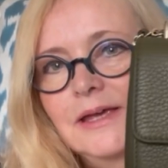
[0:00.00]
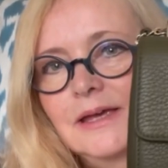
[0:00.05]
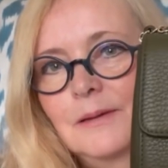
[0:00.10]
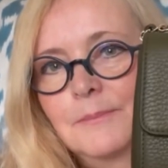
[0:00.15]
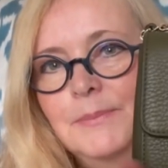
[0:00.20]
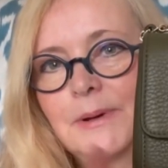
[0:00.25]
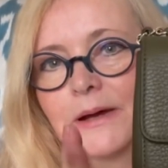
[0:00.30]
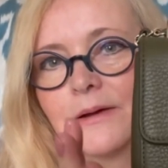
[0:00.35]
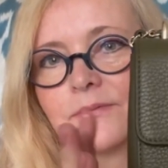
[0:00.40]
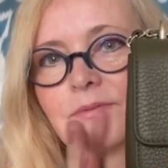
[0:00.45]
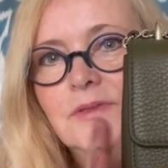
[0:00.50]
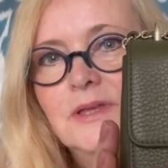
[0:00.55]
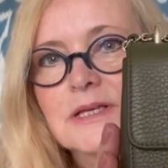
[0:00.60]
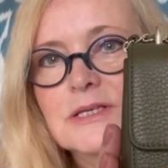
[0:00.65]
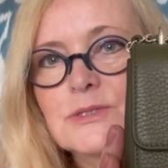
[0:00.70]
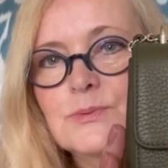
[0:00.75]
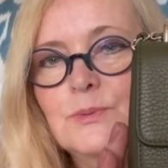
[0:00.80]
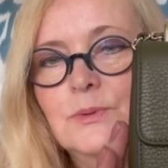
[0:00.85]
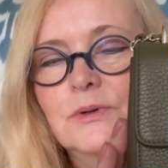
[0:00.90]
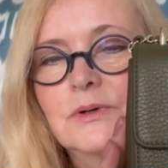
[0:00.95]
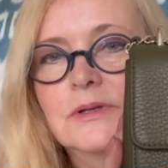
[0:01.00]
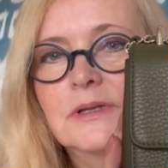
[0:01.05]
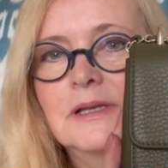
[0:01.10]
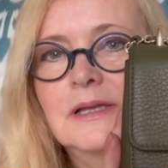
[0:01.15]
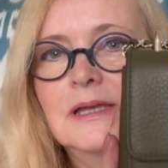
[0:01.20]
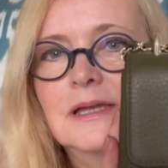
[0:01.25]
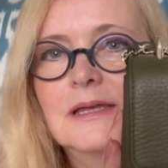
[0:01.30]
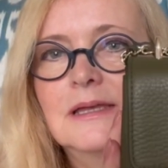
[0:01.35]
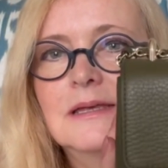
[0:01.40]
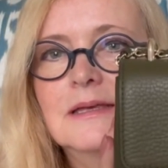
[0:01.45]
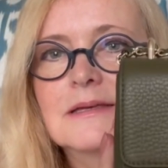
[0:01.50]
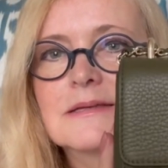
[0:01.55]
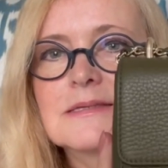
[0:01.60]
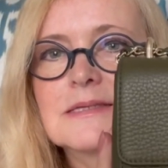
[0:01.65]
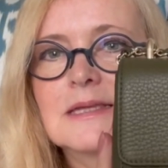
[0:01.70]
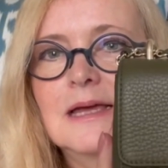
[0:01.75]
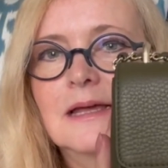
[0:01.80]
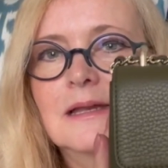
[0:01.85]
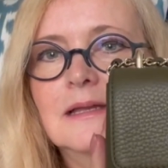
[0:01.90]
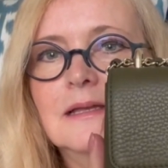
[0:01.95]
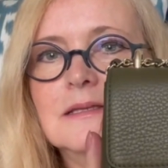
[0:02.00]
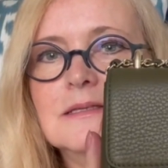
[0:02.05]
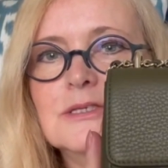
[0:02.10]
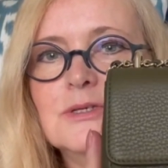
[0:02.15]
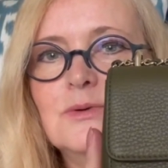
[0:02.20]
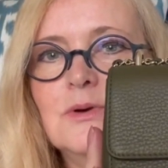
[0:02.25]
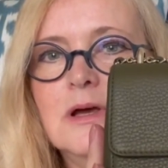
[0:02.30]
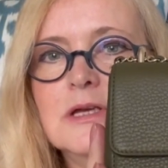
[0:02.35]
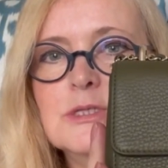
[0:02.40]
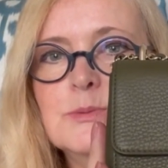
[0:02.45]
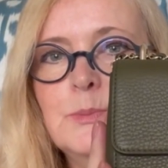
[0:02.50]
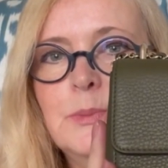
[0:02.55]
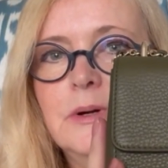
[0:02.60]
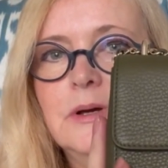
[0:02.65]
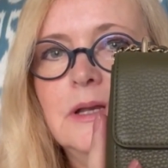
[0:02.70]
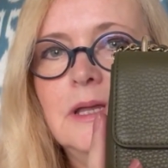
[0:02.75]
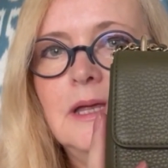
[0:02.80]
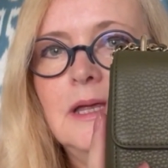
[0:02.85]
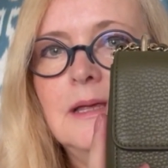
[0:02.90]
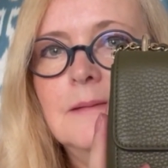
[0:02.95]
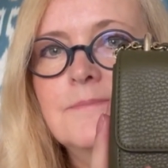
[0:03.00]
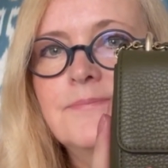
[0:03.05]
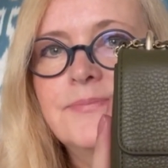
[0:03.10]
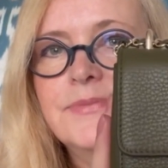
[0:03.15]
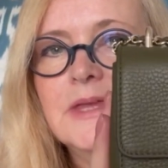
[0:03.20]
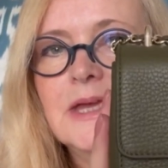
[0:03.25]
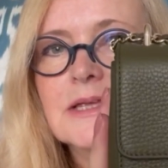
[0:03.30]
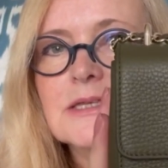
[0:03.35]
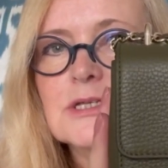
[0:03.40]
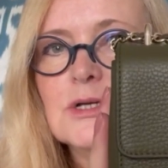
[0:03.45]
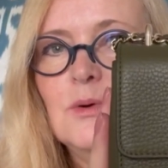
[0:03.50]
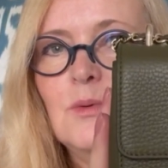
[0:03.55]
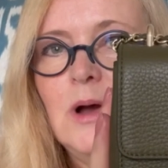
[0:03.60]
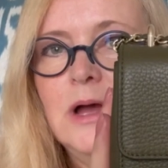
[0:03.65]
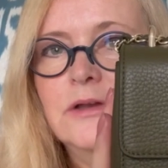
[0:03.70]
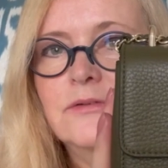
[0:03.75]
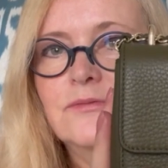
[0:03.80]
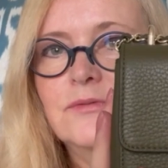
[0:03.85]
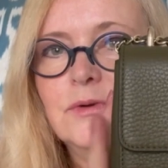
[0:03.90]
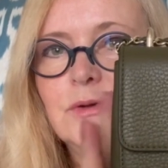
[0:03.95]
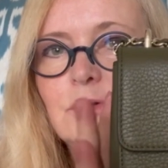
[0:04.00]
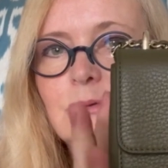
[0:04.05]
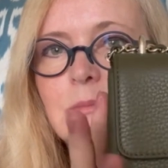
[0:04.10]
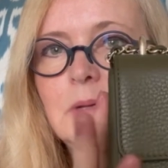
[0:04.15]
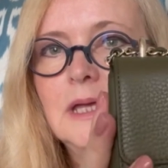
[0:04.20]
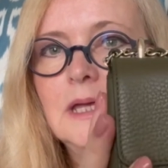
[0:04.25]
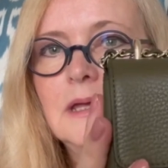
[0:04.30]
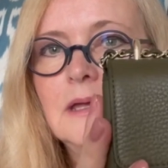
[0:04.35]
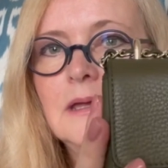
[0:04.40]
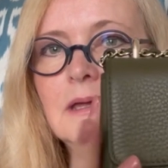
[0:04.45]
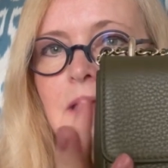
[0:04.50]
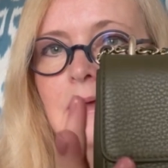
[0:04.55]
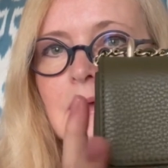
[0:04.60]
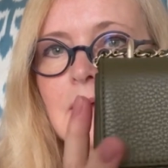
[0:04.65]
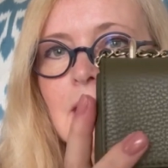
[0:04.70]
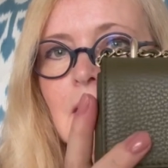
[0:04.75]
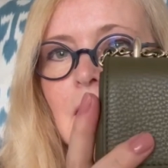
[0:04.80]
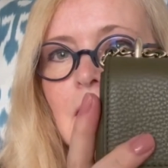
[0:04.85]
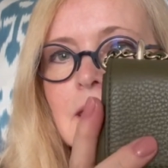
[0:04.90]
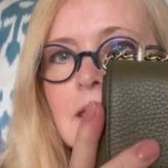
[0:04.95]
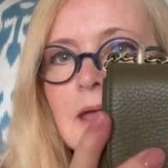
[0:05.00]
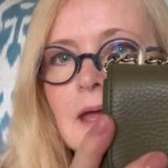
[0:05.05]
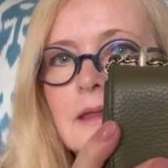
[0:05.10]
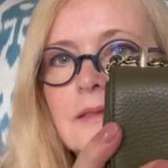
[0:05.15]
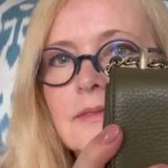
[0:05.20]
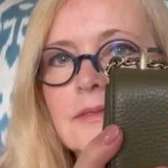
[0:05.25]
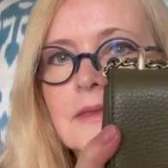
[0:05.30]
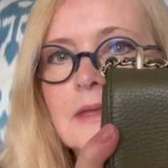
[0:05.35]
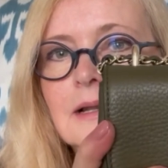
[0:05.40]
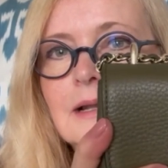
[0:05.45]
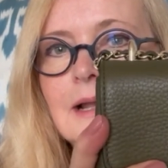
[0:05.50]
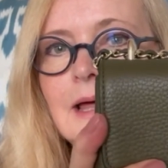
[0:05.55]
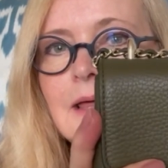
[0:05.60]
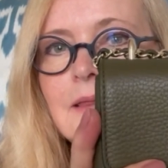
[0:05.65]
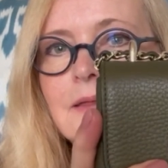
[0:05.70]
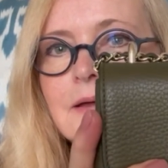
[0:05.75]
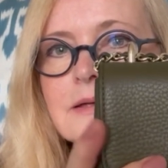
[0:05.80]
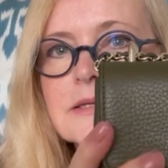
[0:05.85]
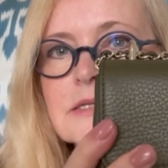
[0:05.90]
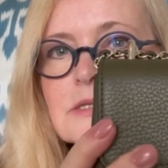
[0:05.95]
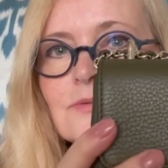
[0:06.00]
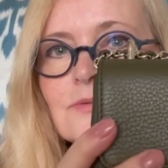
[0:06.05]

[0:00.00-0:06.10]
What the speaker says: about this one is that it's crossbody, it's quite roomy. Again, the leather is